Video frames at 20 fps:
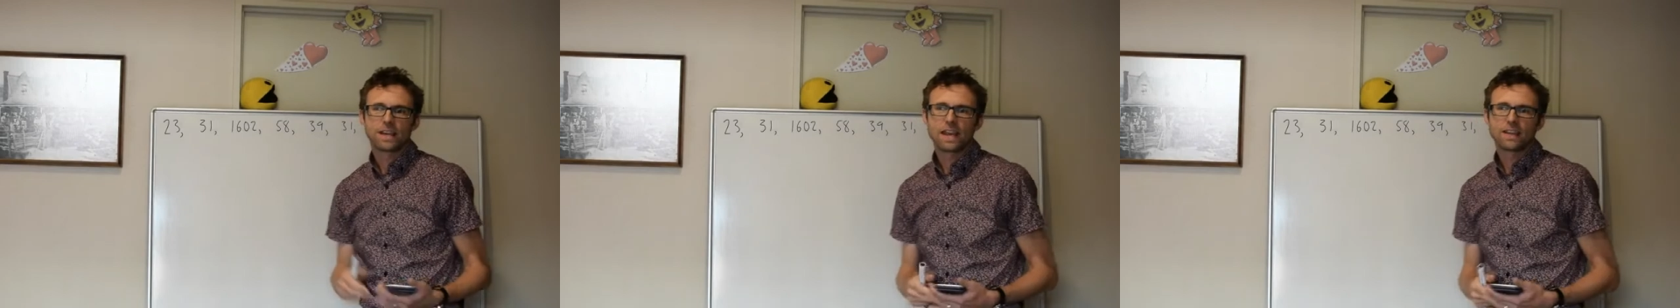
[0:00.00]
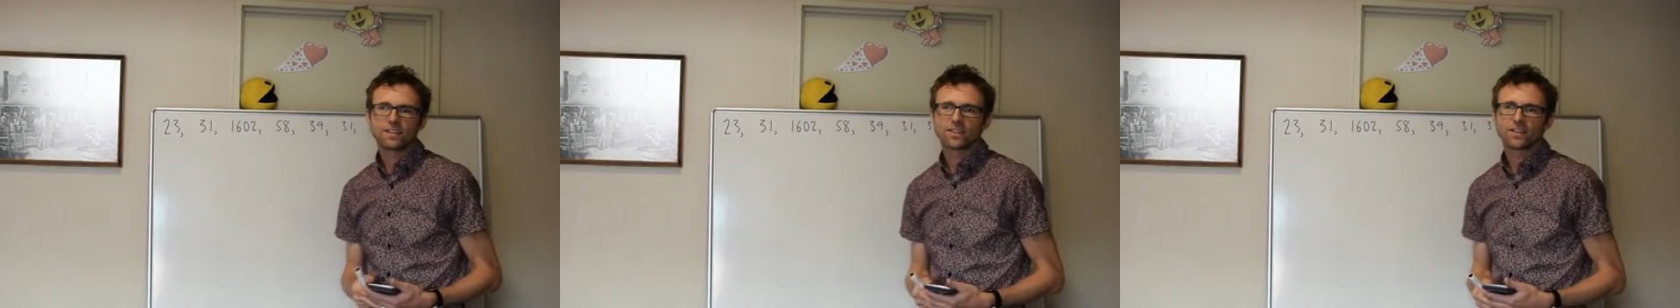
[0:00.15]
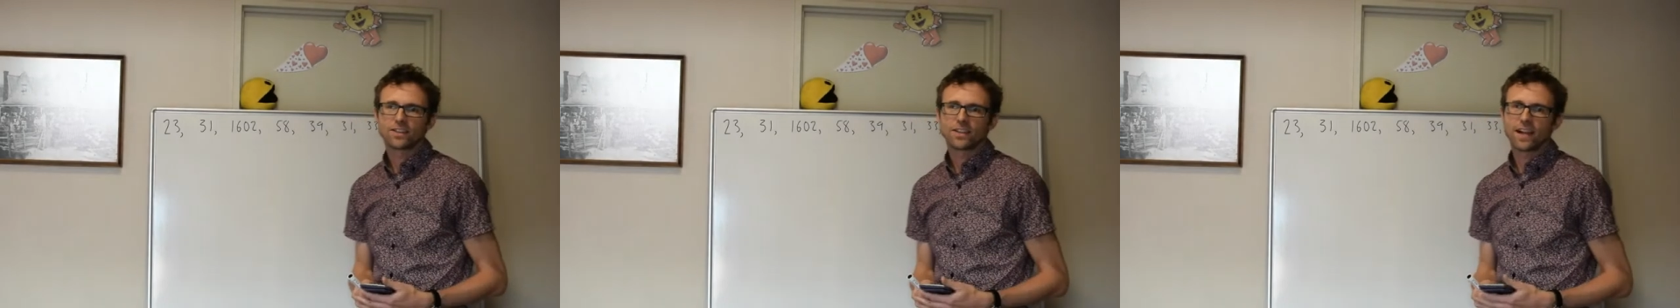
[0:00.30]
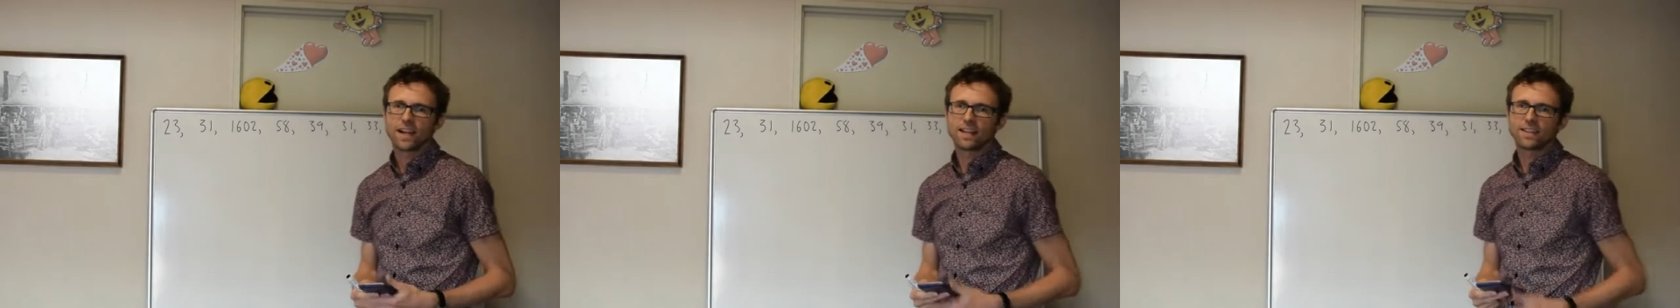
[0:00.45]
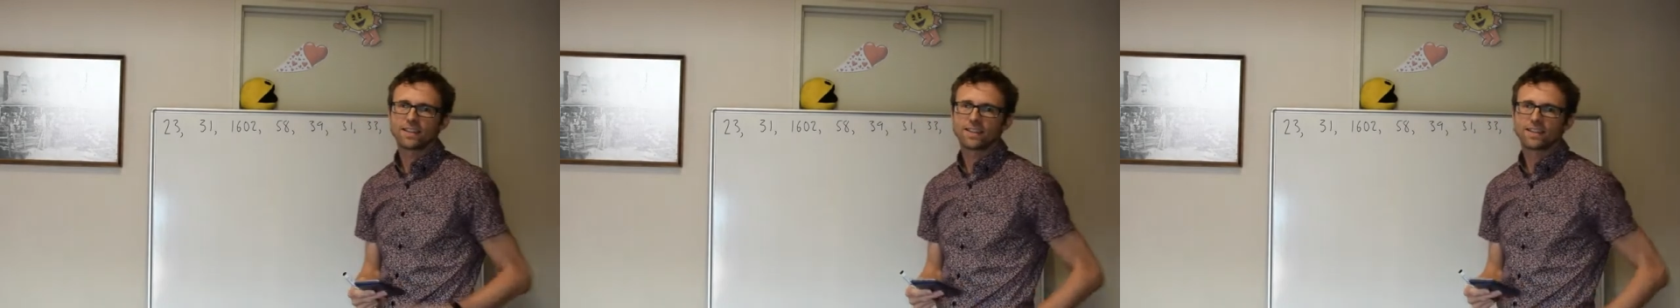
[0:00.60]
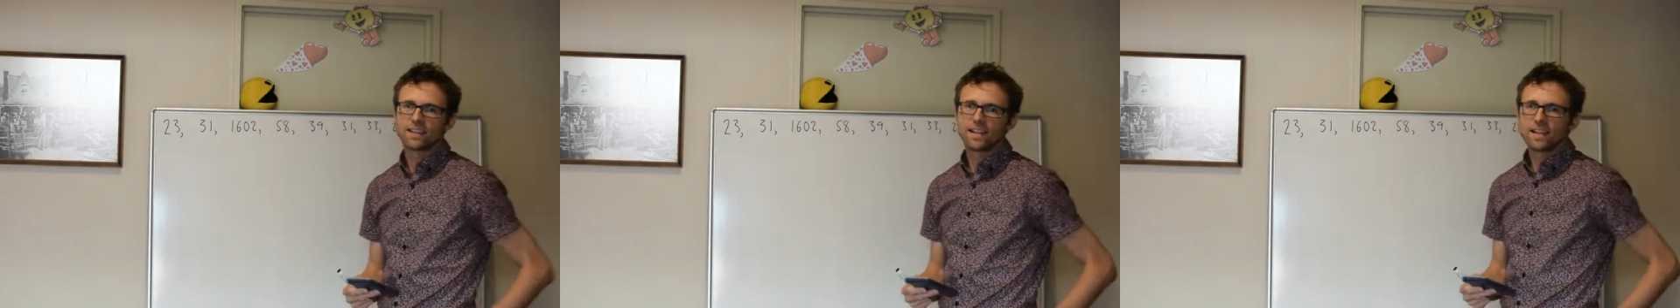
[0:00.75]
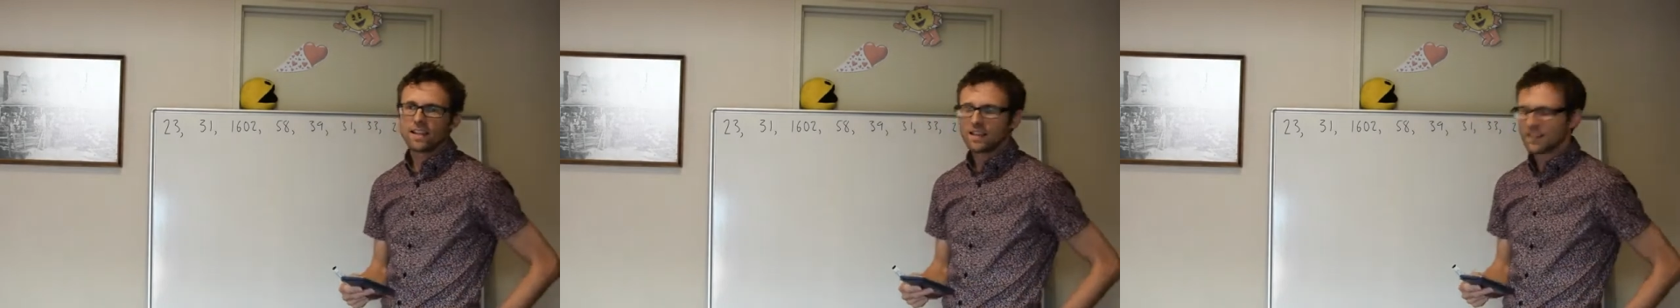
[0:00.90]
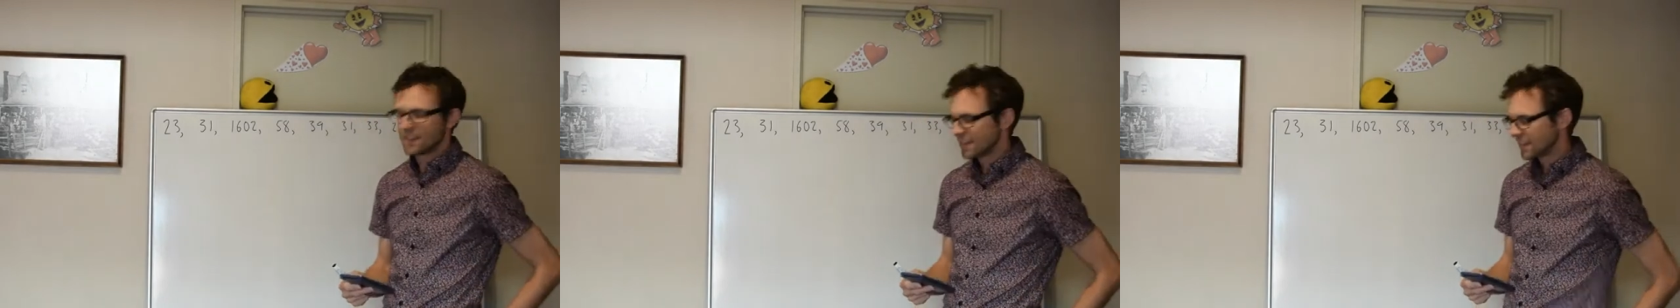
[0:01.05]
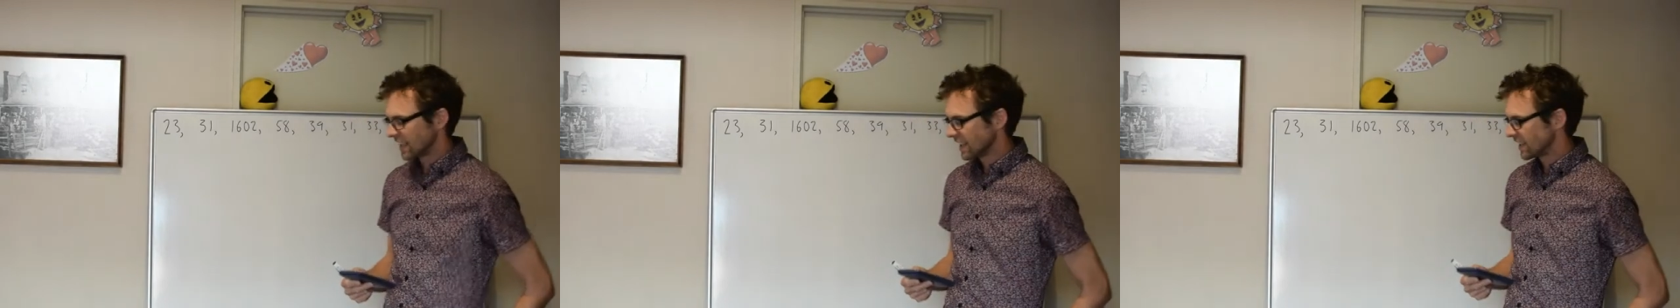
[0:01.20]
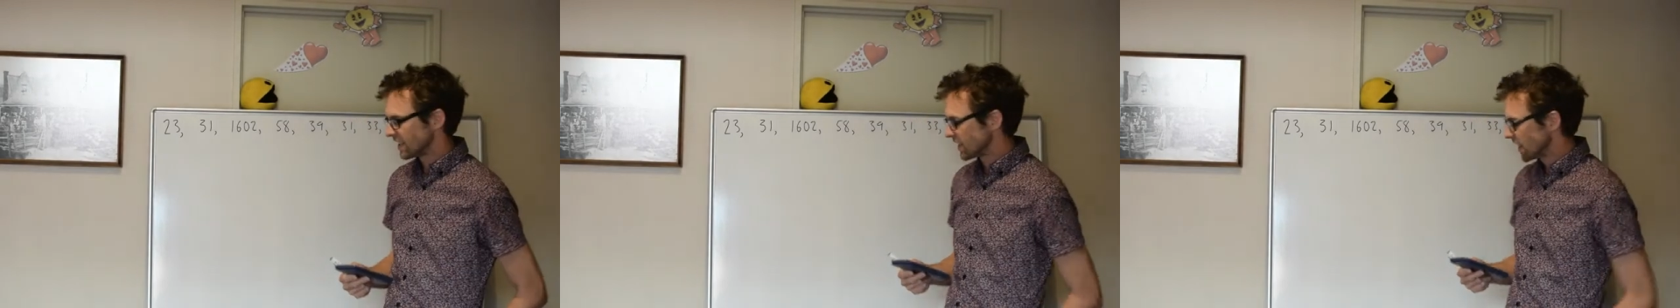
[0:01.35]
exercise
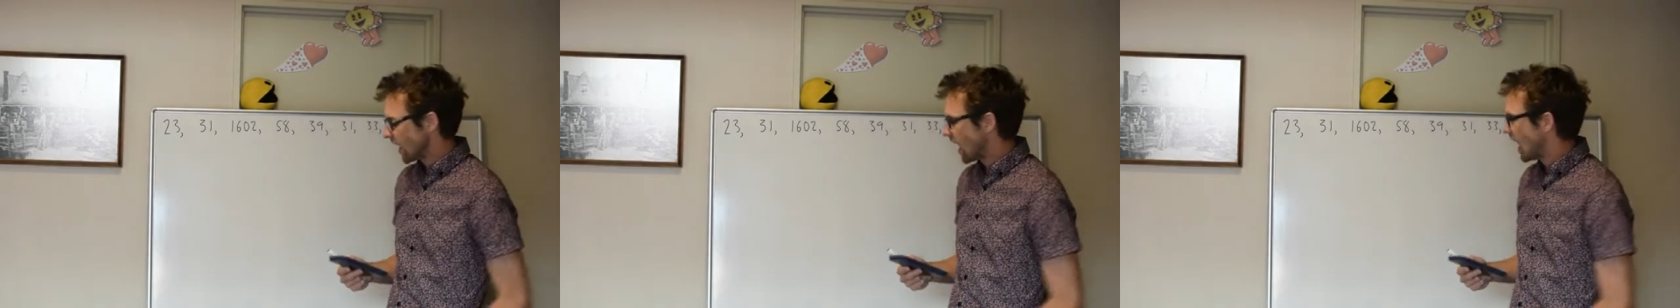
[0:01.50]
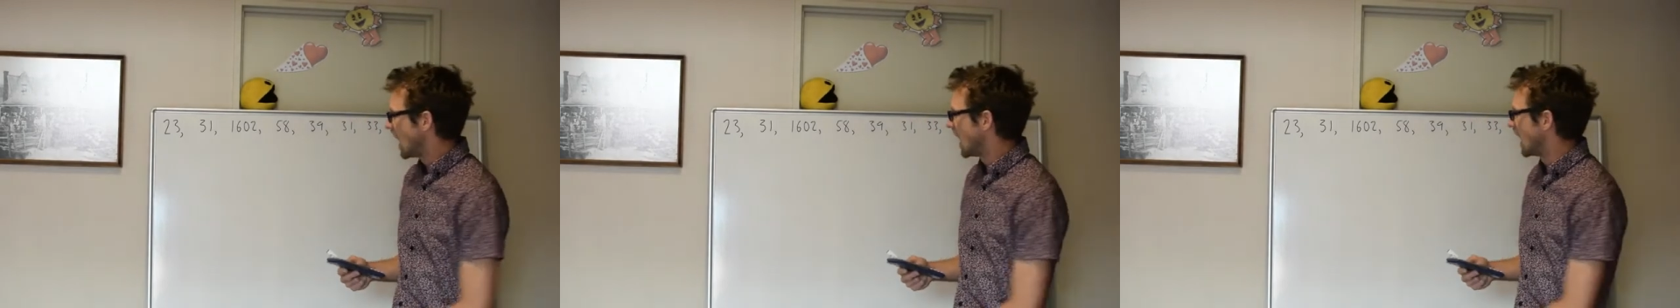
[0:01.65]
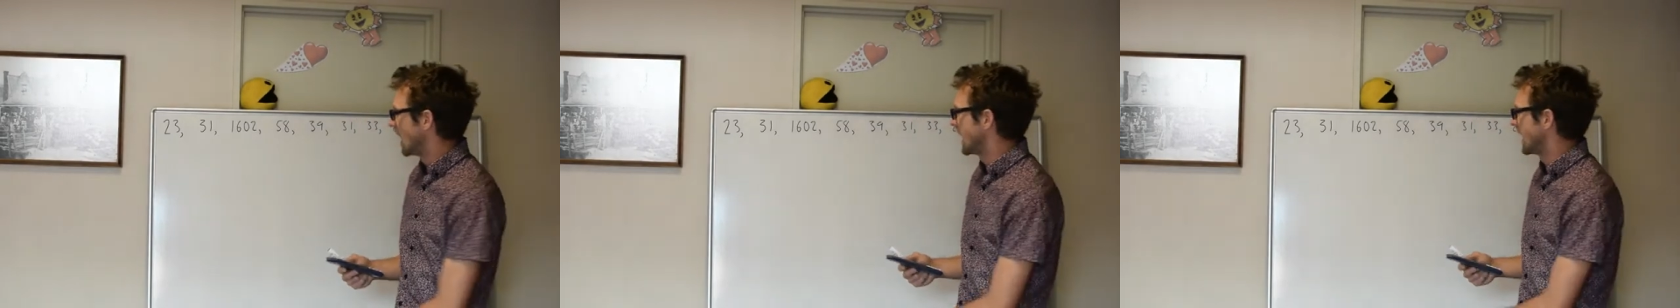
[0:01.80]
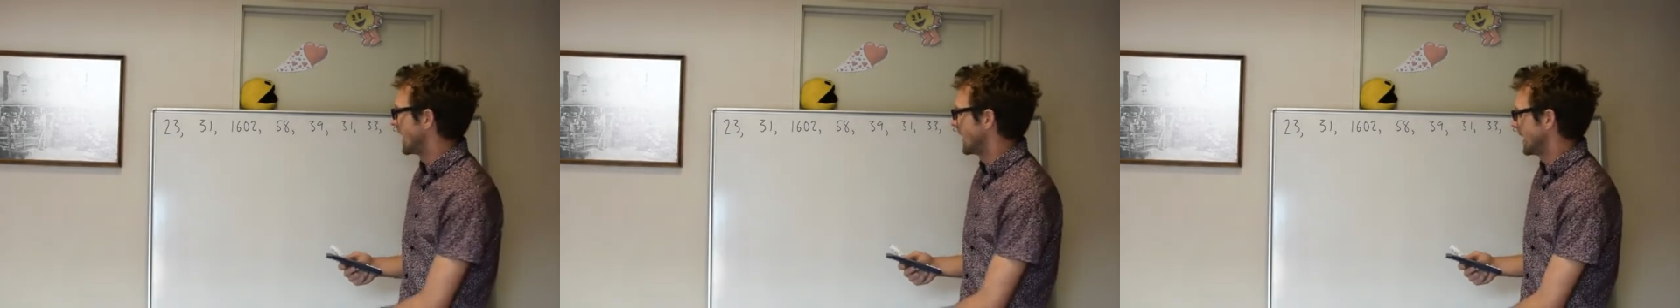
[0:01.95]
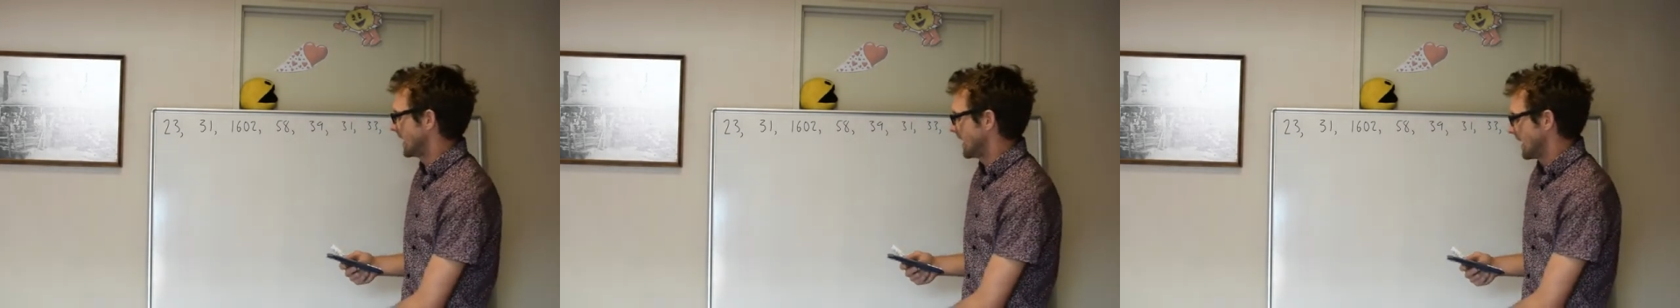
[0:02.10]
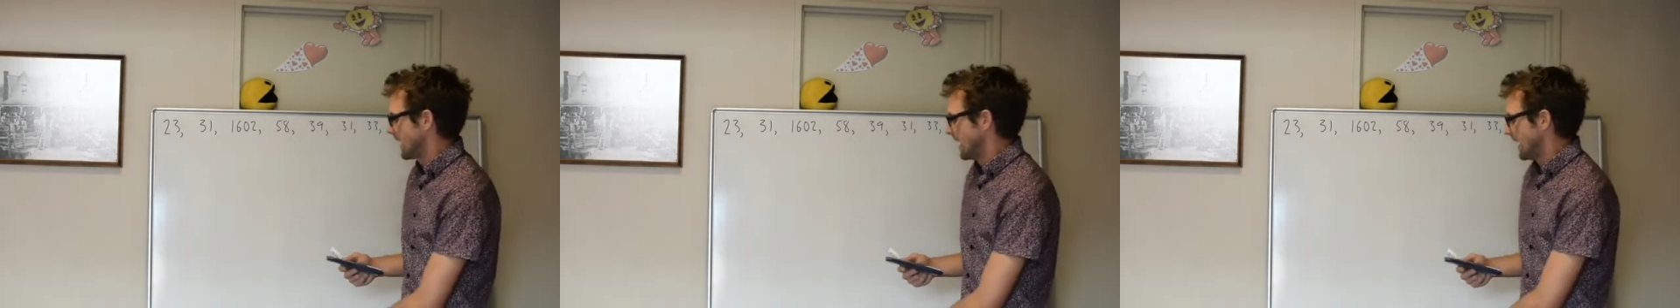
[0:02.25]
6I,